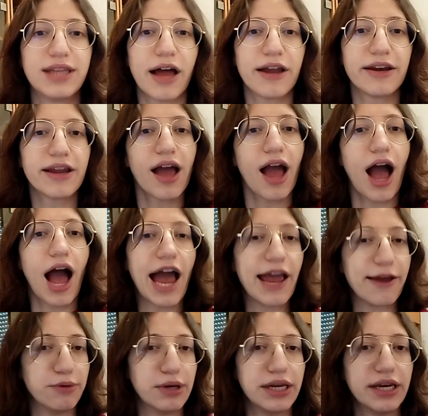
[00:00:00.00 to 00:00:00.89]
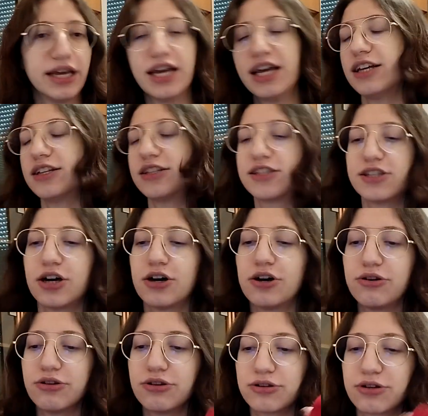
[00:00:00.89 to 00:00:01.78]
done, I win.
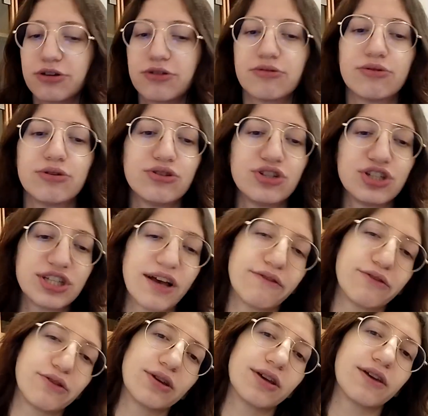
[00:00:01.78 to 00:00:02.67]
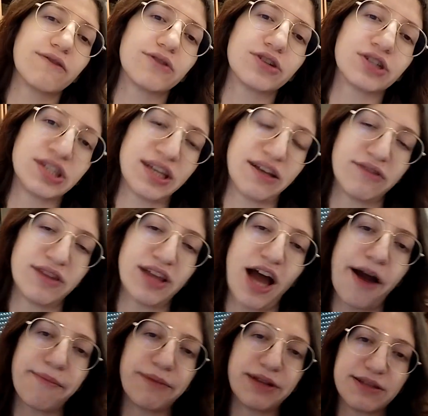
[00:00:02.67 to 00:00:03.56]
So, you know, you just have to give
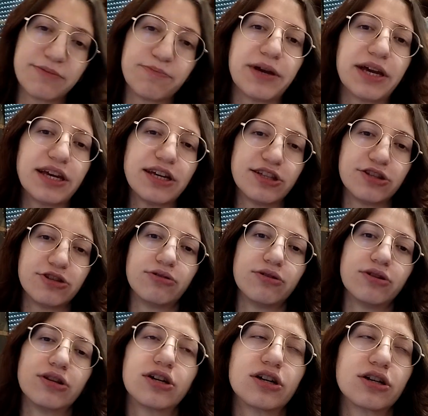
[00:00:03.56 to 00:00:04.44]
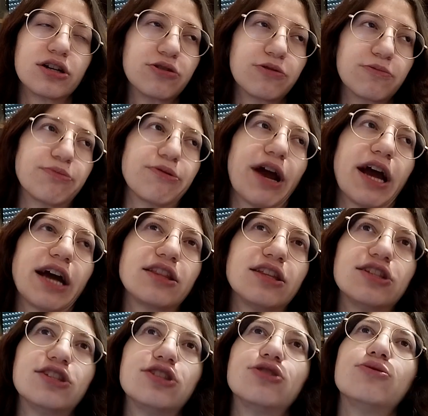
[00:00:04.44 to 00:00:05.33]
yourself time and space to learn, to
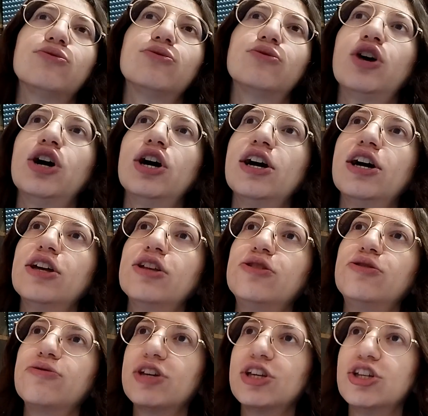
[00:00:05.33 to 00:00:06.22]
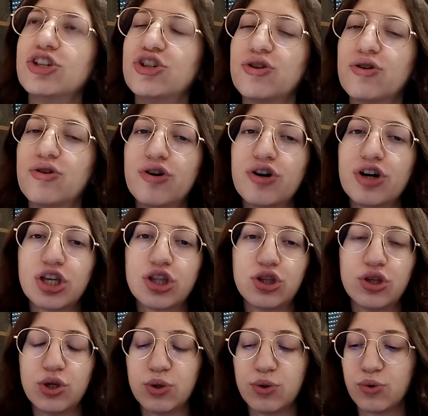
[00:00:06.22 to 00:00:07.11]
practice, to
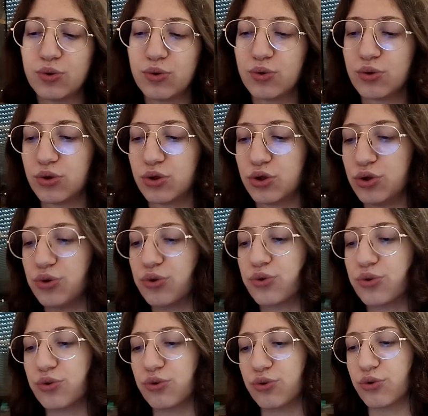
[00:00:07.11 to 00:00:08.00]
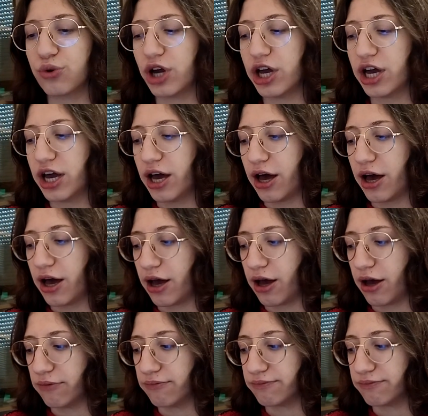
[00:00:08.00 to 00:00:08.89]
enjoy, to
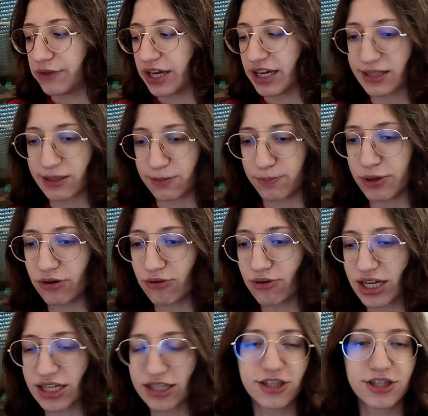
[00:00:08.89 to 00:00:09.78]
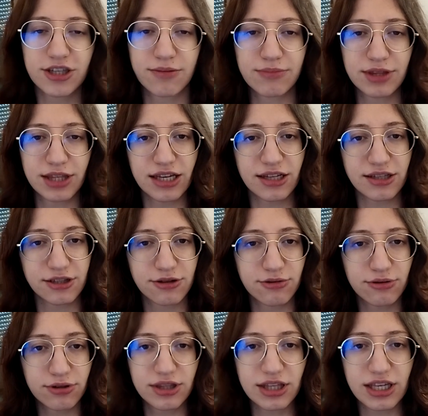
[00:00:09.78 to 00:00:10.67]
experience some
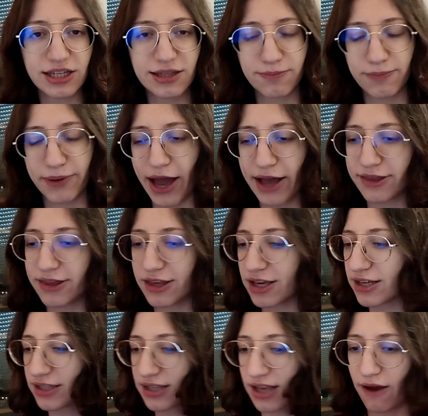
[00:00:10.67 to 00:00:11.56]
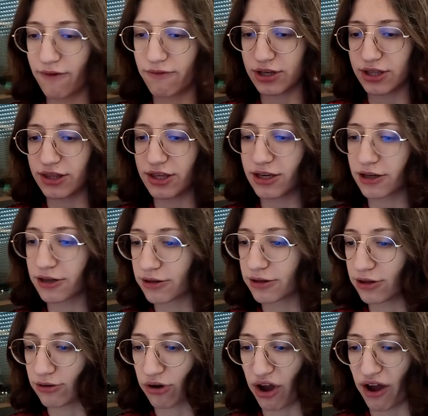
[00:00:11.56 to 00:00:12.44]
things, good things, bad things,
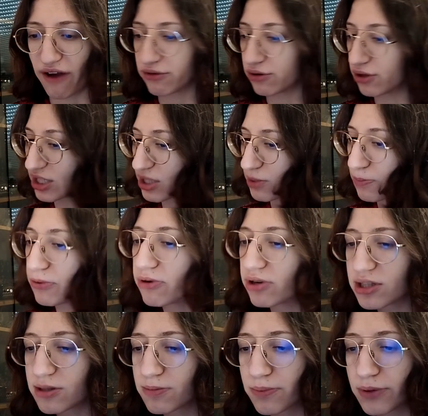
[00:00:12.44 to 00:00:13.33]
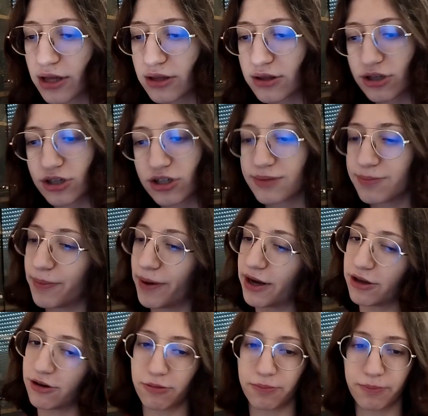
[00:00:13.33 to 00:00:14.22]
everything. You have to experience blunders
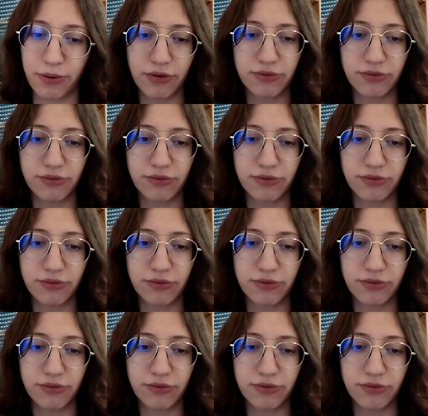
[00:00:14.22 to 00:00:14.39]
by your